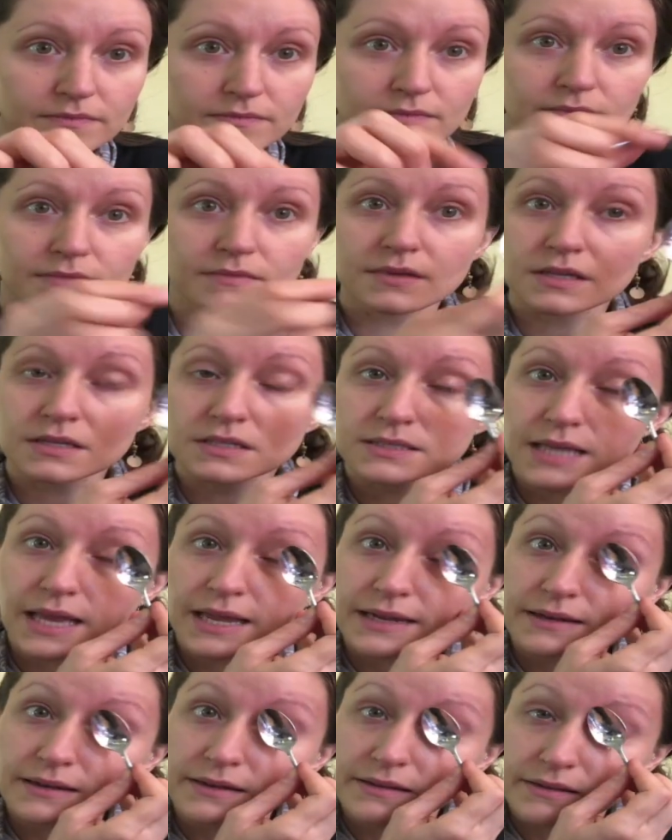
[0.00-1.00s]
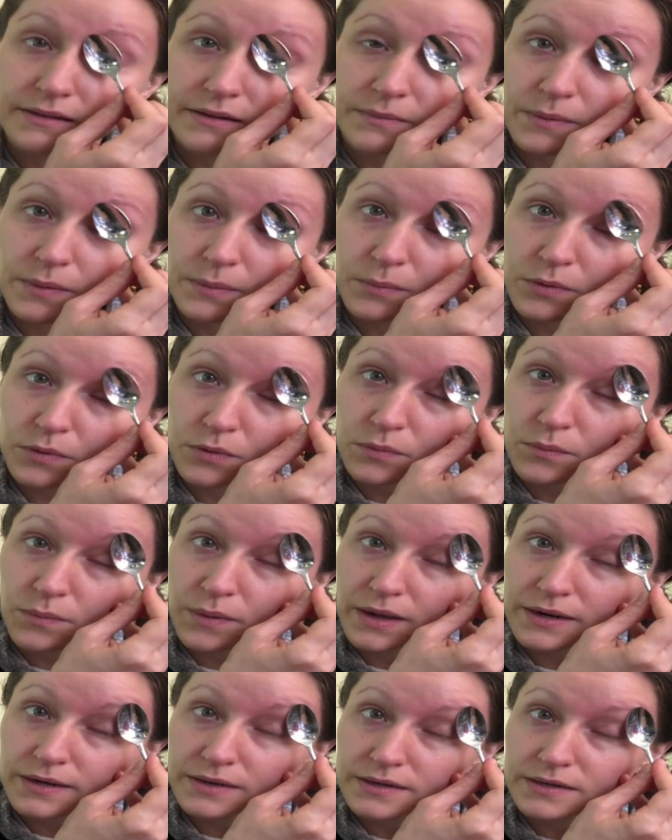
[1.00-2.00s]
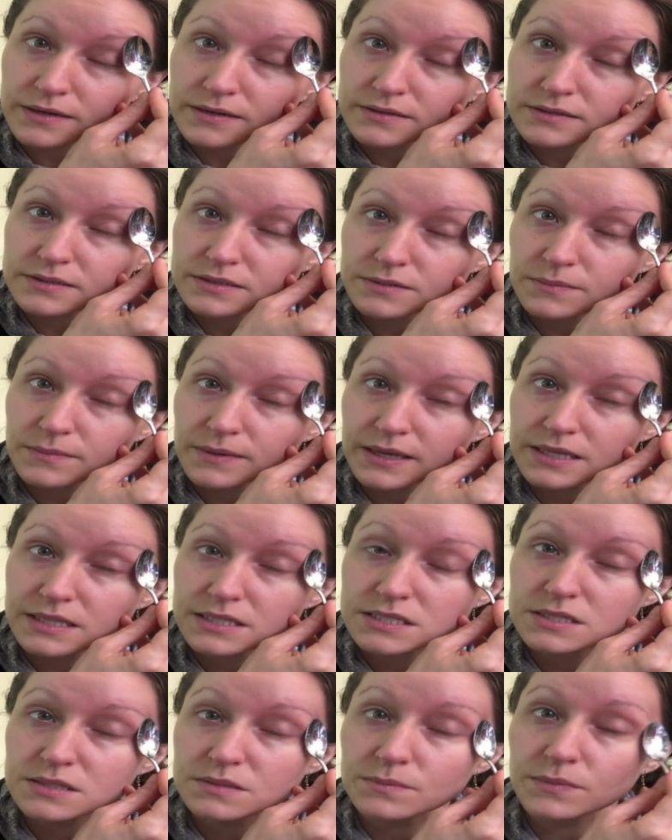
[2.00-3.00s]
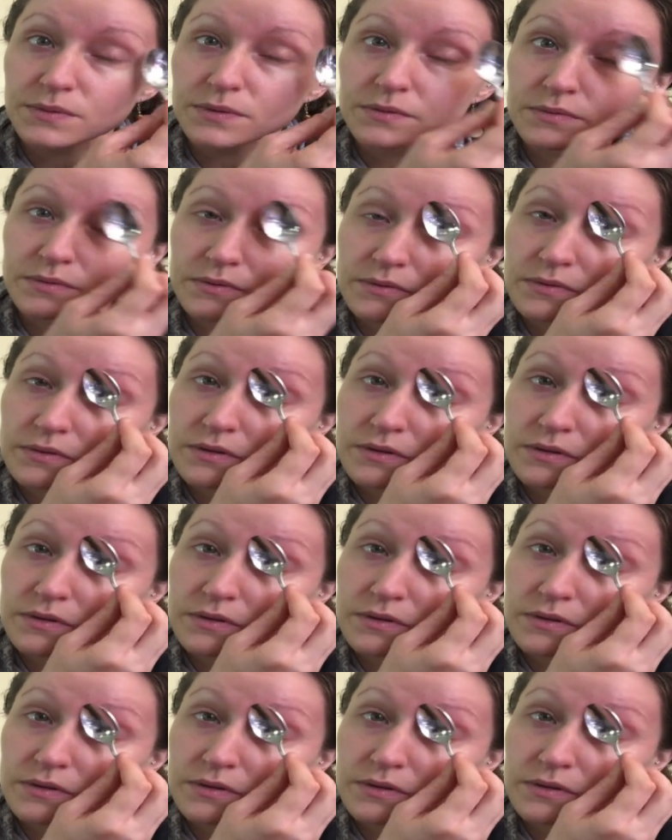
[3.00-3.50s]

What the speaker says: Just adding a little bit more water to my spoon.